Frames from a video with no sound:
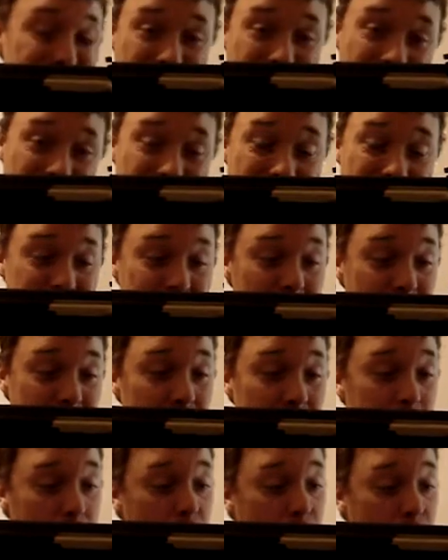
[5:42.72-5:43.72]
it light and easy
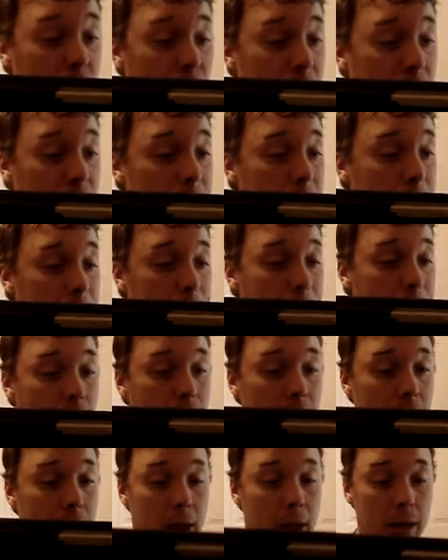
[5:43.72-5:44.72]
to maneuver.
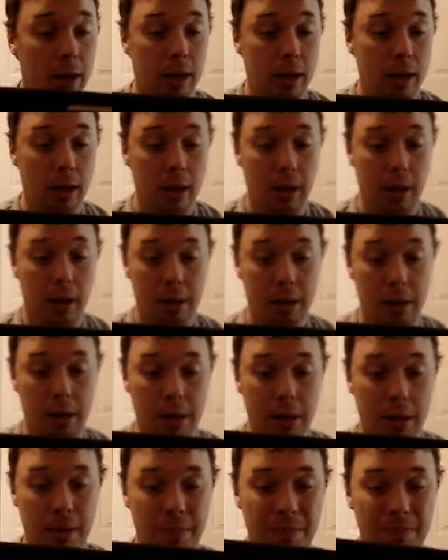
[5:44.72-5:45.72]

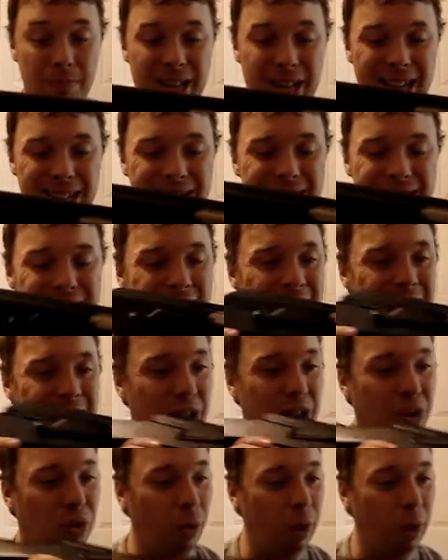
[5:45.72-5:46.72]
It's not
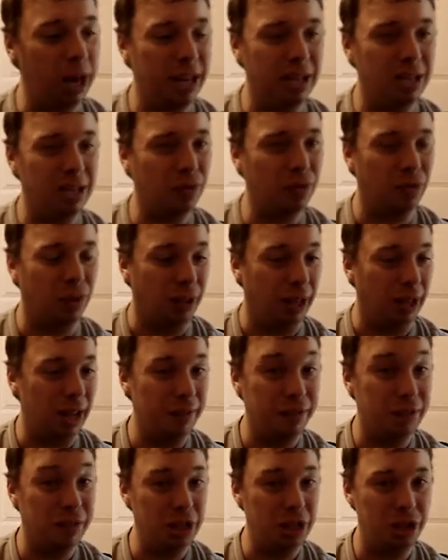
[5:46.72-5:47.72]
the greatest for
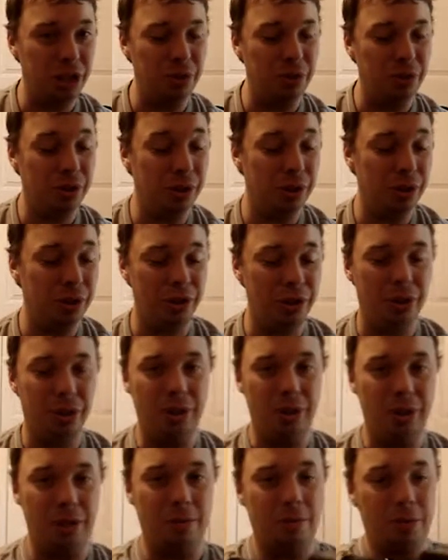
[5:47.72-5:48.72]
lefty shooters.
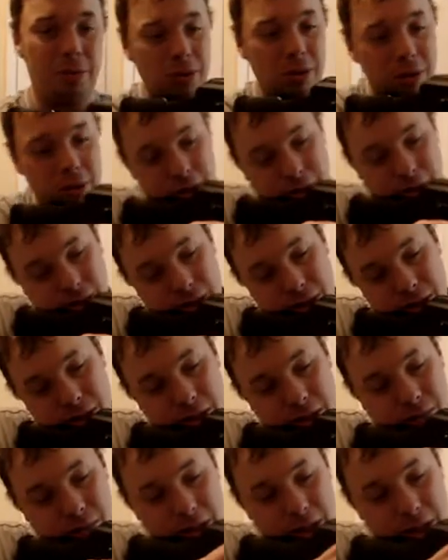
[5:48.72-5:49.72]

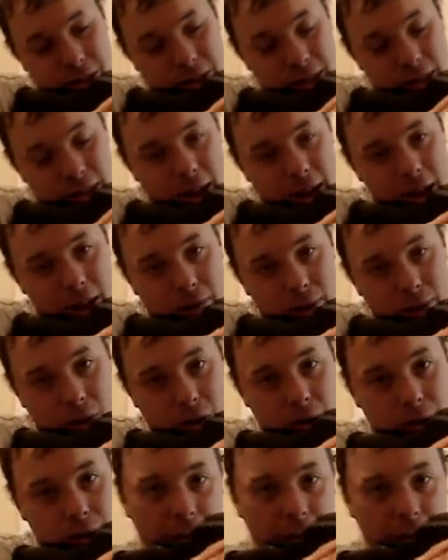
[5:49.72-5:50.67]
Considerably, see, I have long